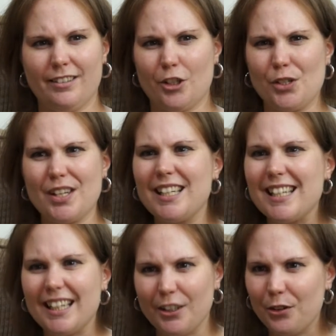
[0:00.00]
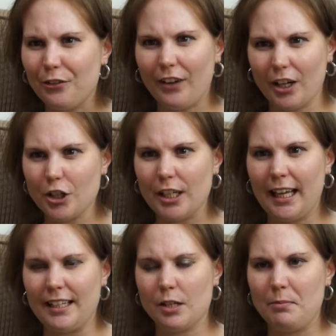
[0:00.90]
just continue to function
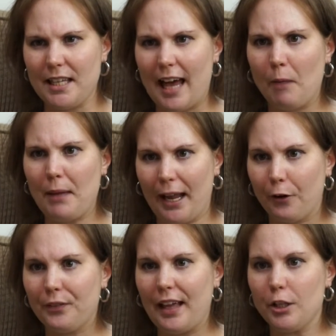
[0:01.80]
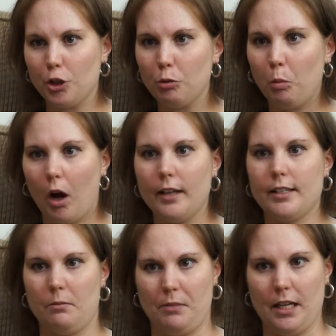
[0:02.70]
and to be that parent that you want
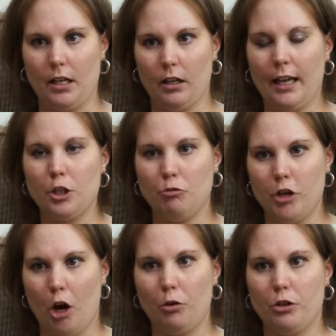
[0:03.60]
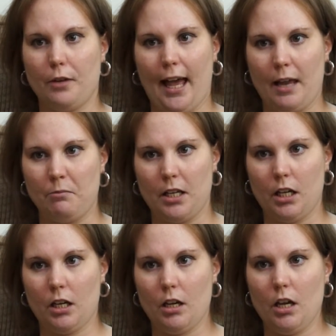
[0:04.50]
to be and you can
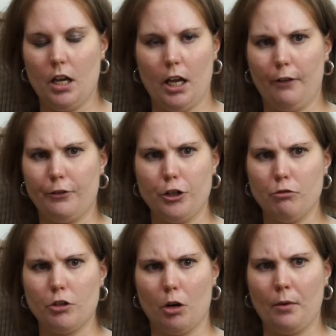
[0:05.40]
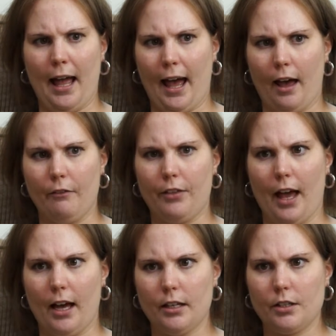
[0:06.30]
be, if you don't have
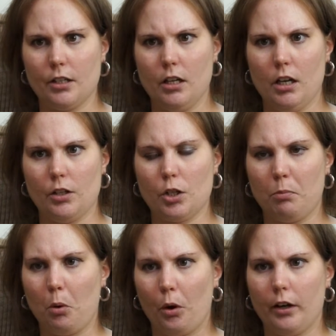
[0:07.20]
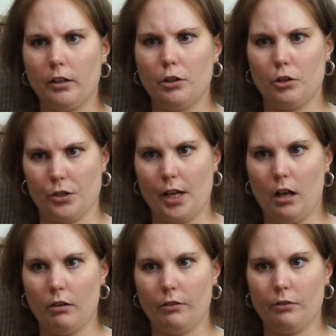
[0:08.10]
that support
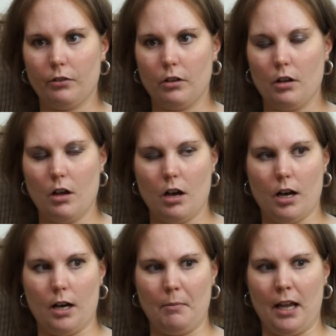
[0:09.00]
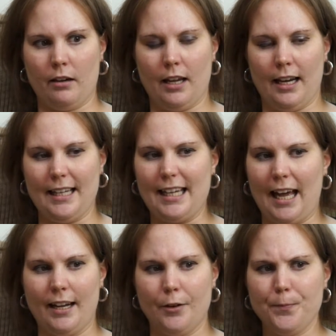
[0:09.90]
yourself. And
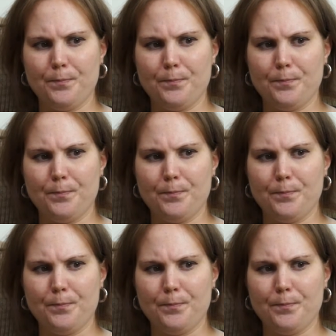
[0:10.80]
again,